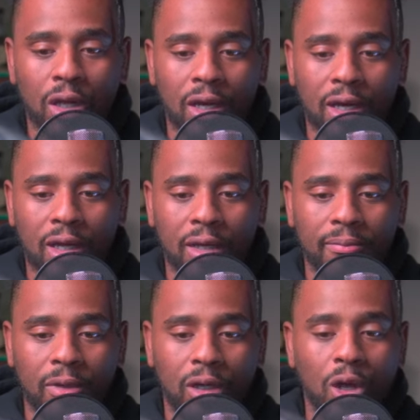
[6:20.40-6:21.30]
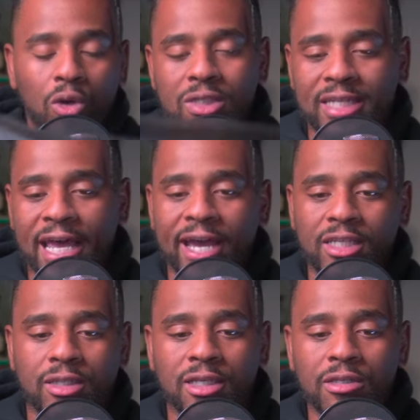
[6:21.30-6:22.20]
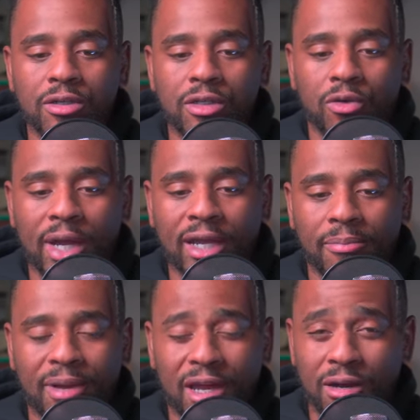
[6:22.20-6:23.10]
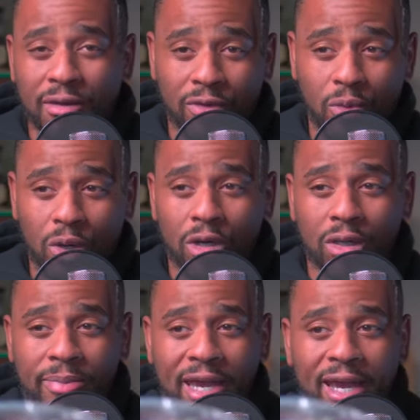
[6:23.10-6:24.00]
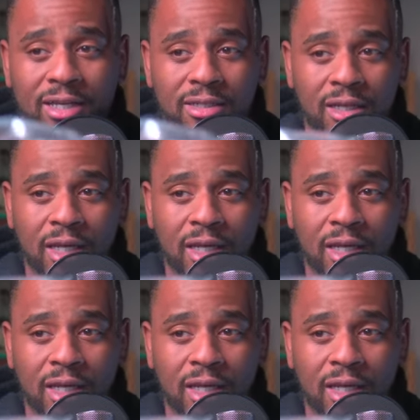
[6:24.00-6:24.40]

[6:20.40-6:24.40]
uh, LOKSAKs. These are a direct competitor of the worldly packs.